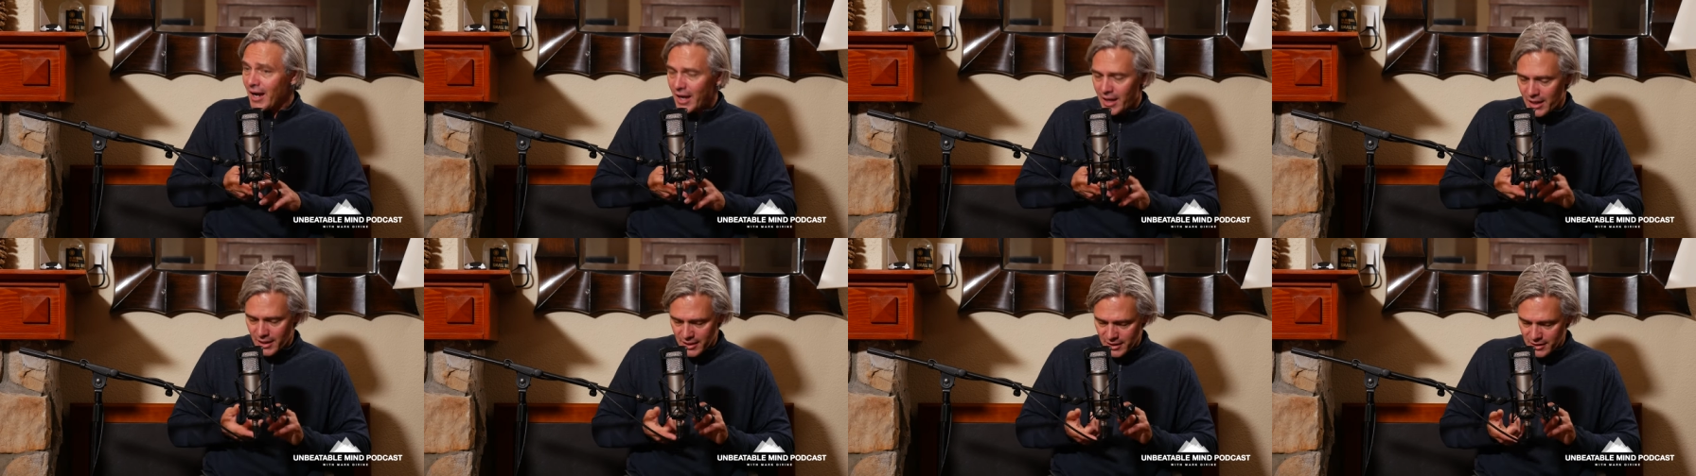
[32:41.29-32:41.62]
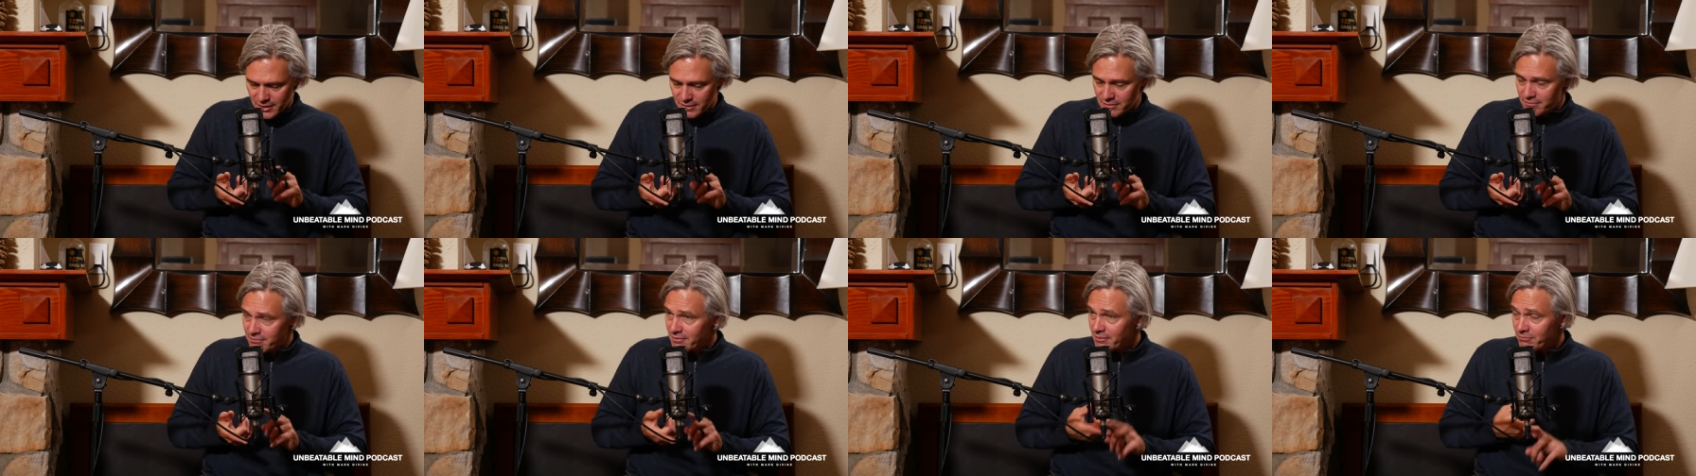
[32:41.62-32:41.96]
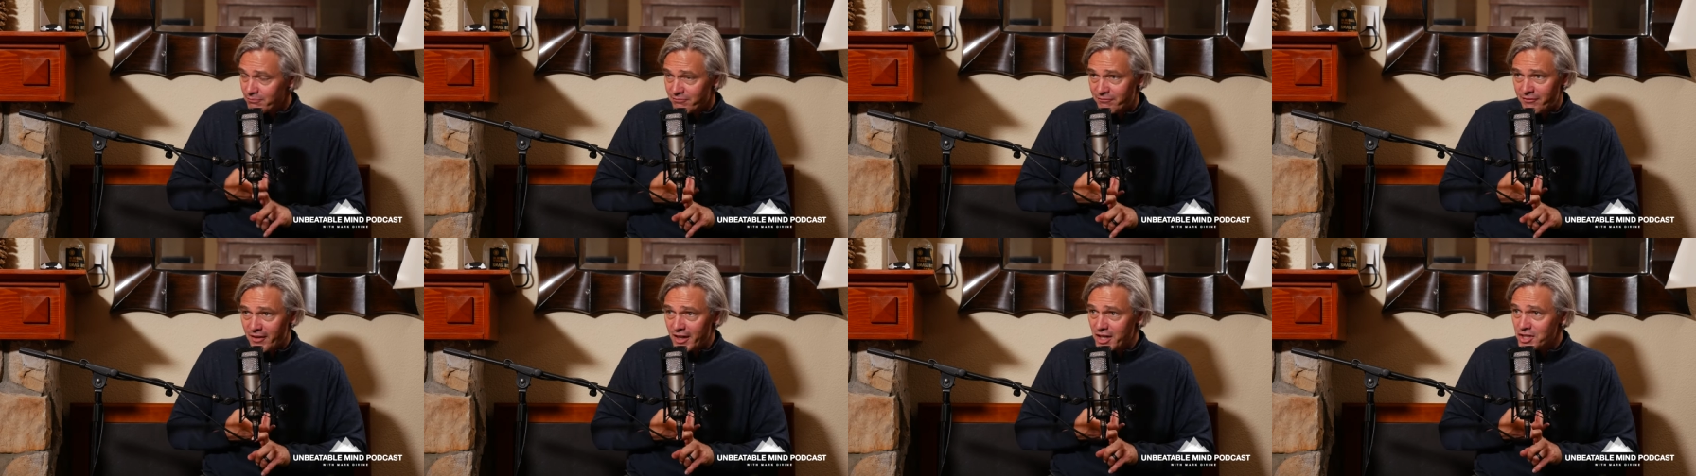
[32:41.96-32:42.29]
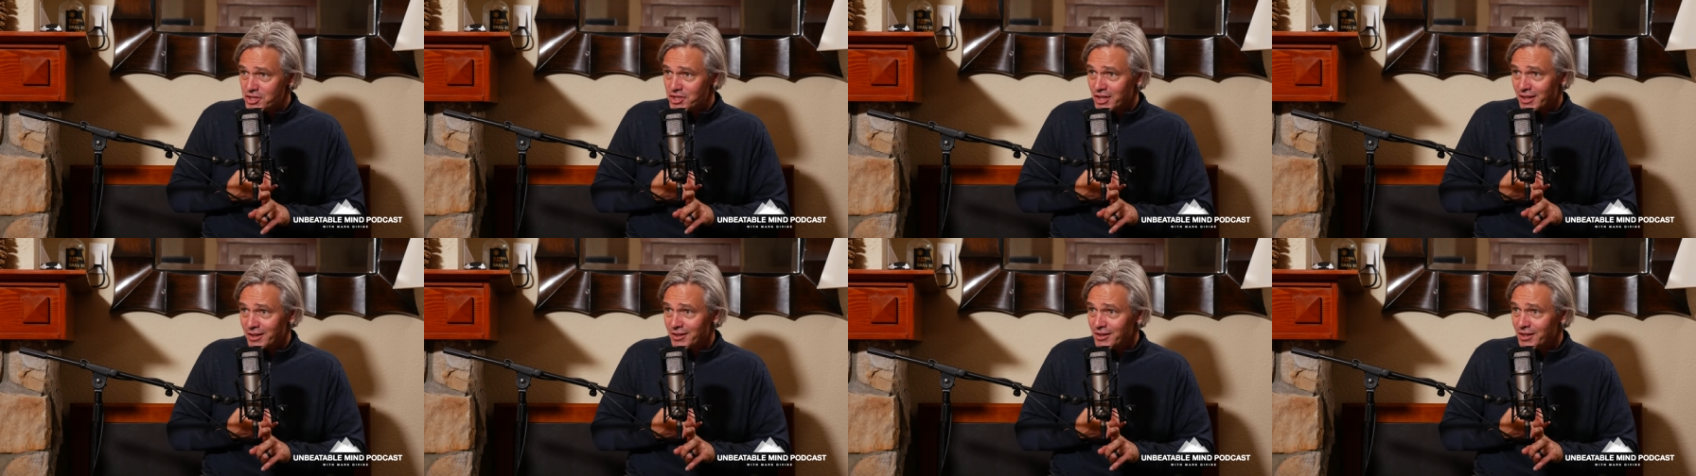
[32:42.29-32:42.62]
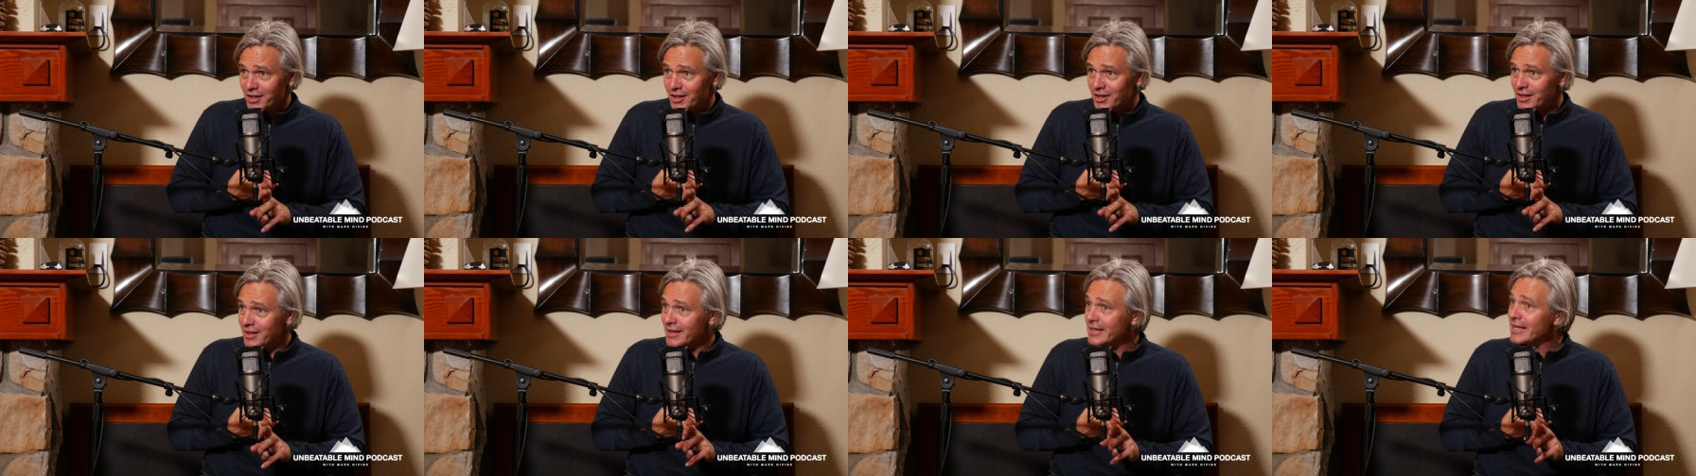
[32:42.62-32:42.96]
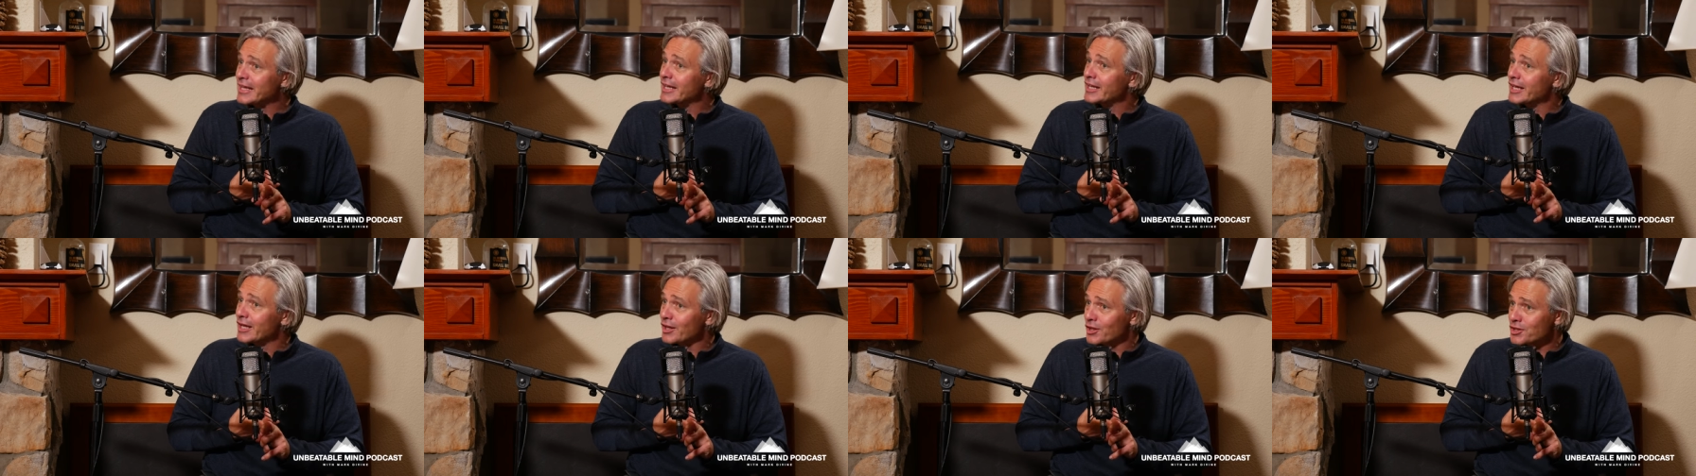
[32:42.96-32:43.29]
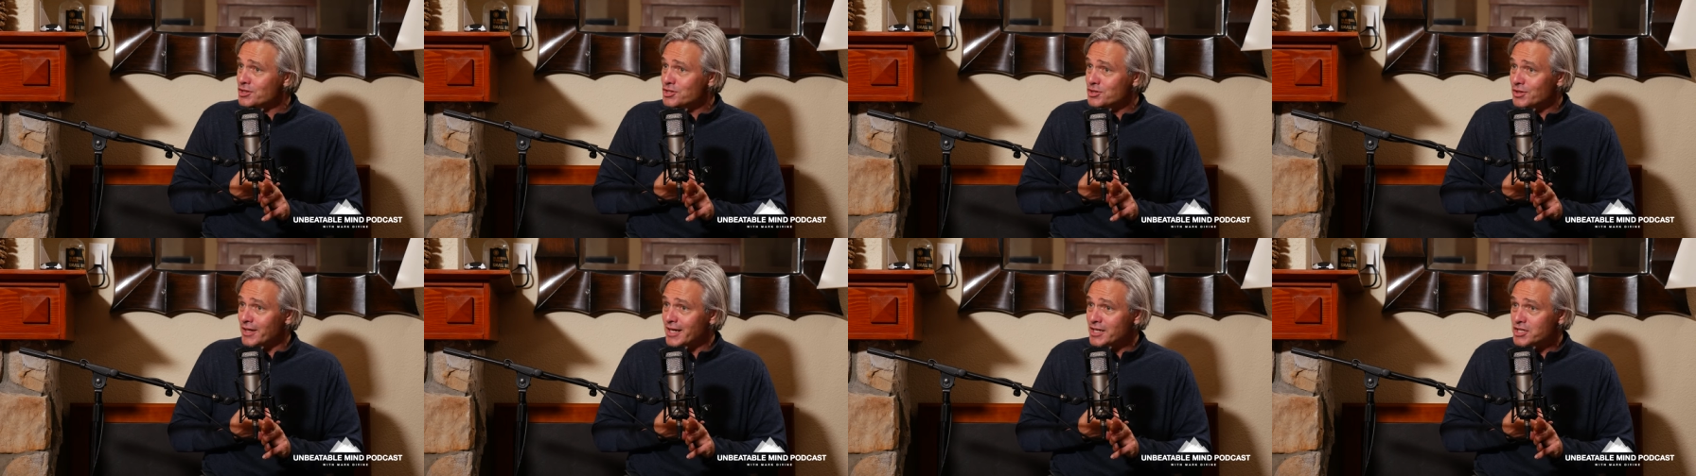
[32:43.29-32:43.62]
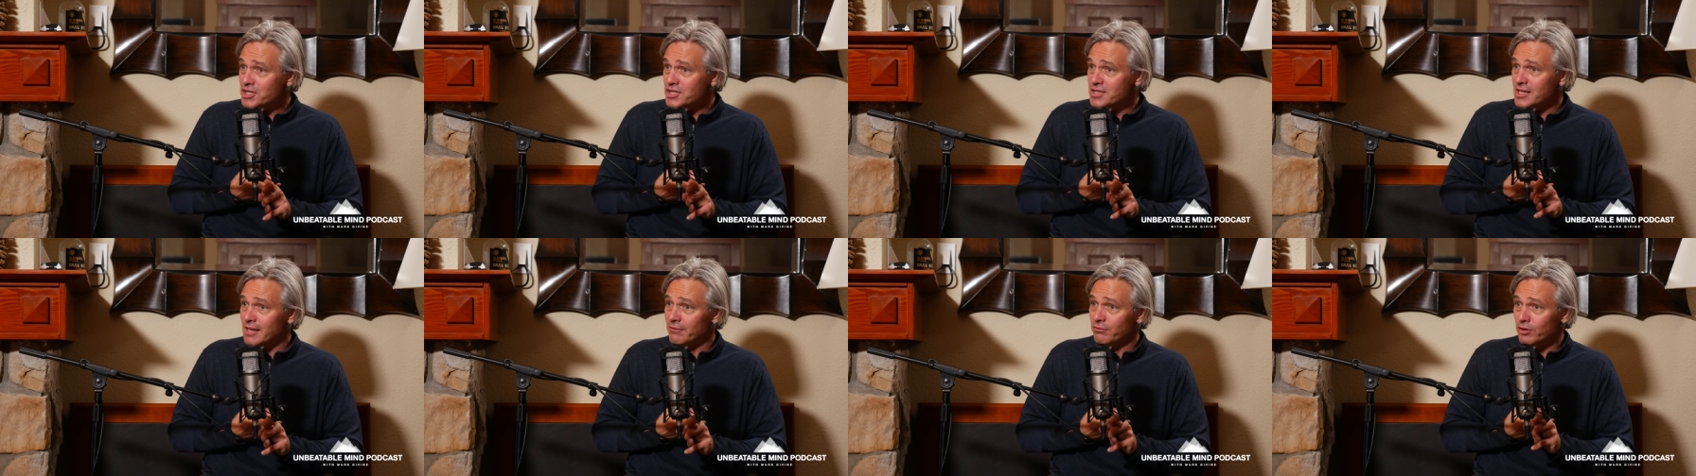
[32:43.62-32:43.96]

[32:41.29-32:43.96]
Uh, finishing the, the illustrations.